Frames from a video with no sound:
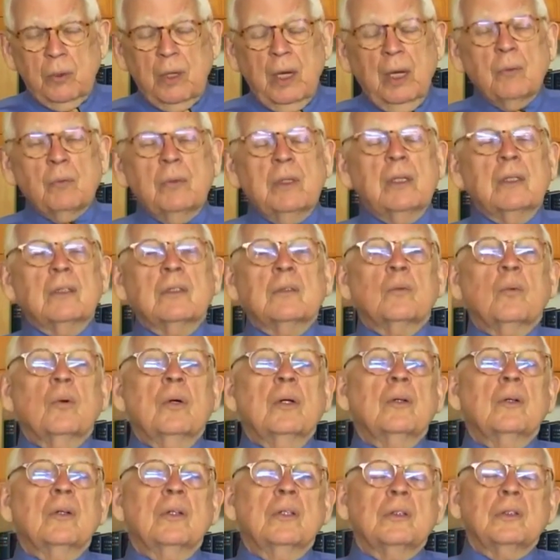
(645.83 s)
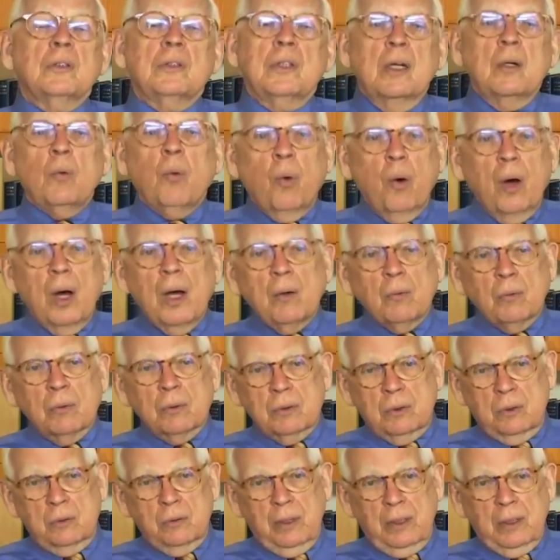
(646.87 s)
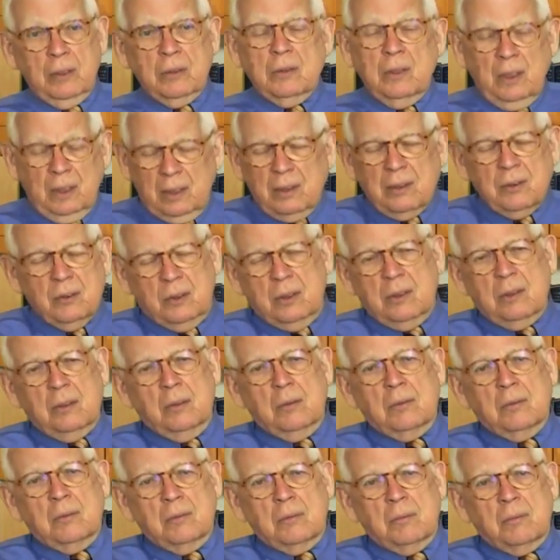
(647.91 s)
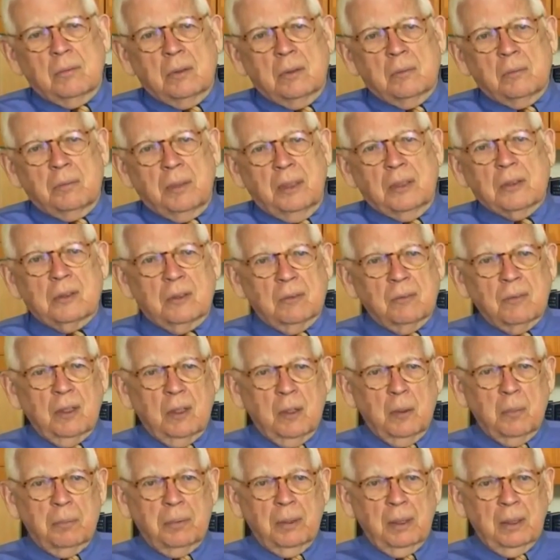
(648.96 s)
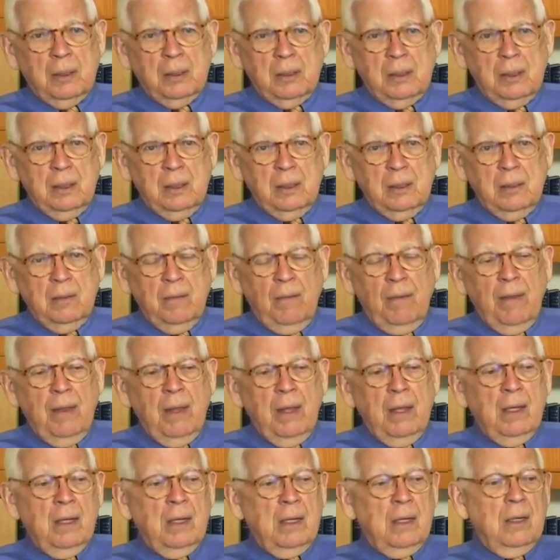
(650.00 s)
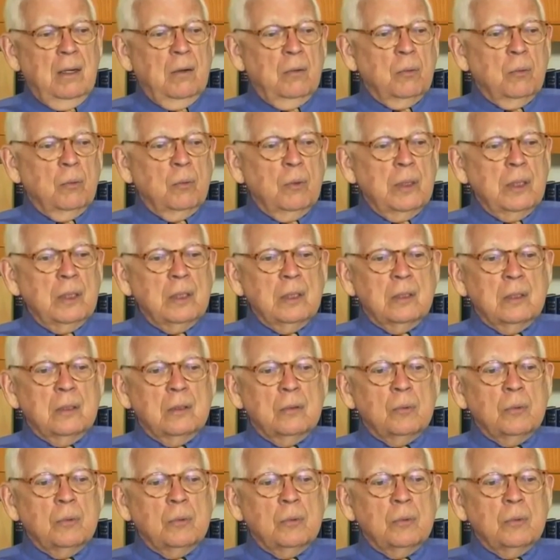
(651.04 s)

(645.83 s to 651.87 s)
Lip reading: and we want to understand why we're doing it, at least to the best of our ability. We